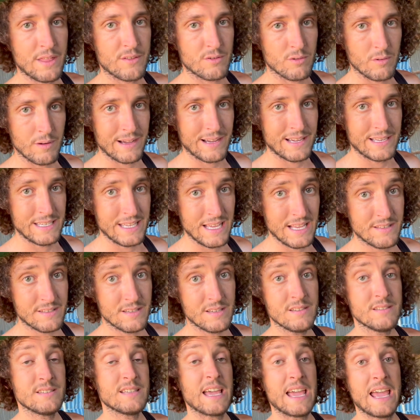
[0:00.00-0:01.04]
our
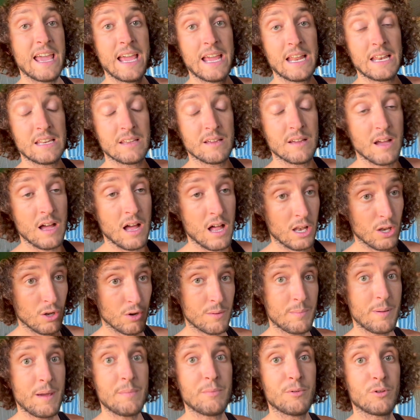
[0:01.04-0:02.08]
condensers, and a lot
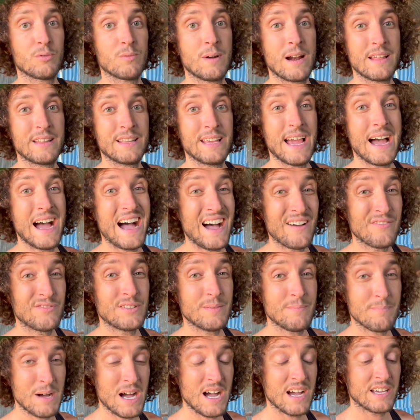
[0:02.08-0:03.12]
of people are running the
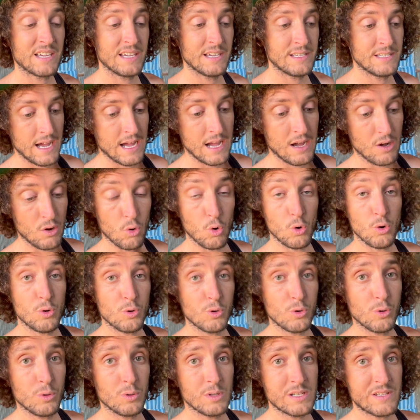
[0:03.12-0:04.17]
aftermarket oil
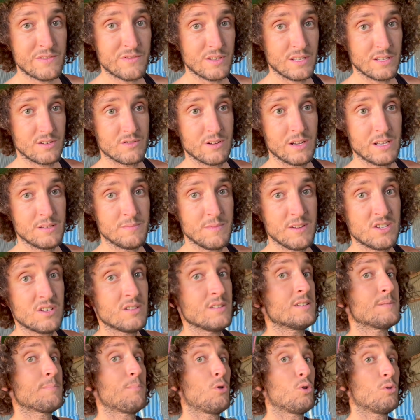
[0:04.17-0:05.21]
coolers for the
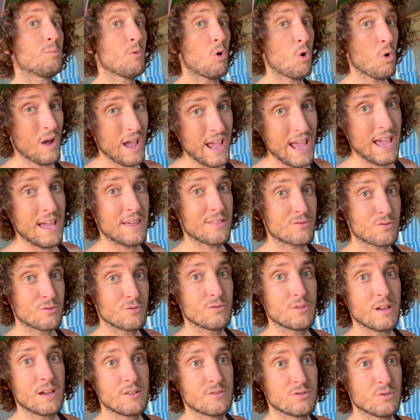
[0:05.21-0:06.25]
transmissions, pull more air through
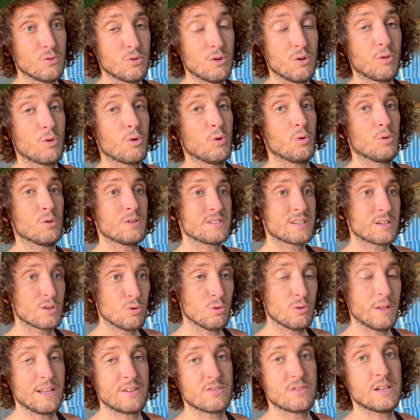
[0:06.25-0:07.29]
those oil coolers,
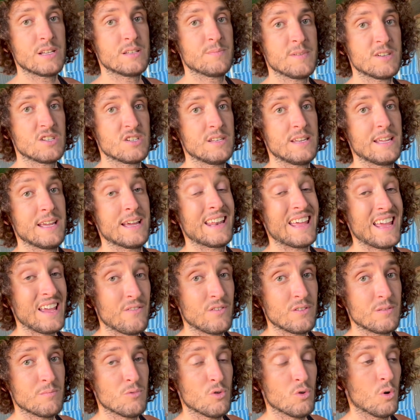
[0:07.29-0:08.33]
cool that transmission down
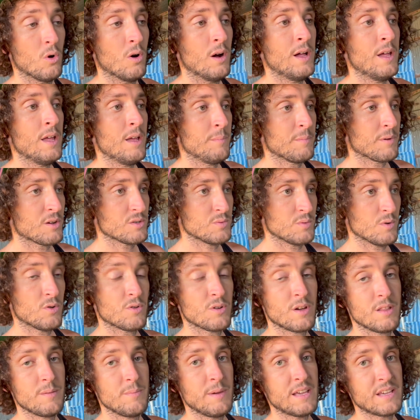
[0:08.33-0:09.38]
even more. Because we all
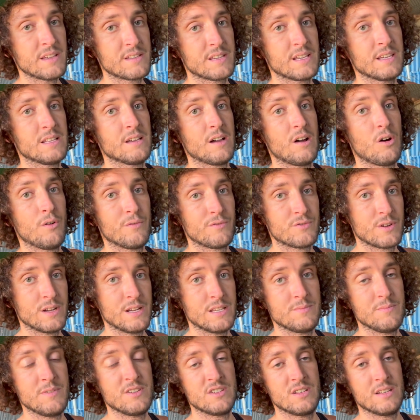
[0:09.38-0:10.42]
know the biggest killer of
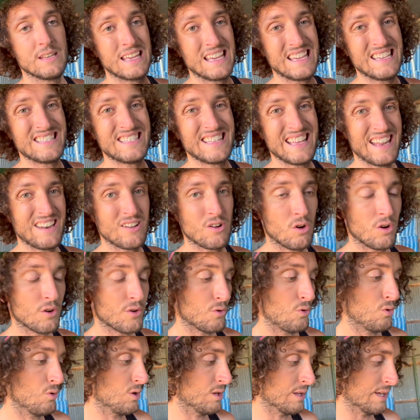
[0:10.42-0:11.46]
transmission is that hot oil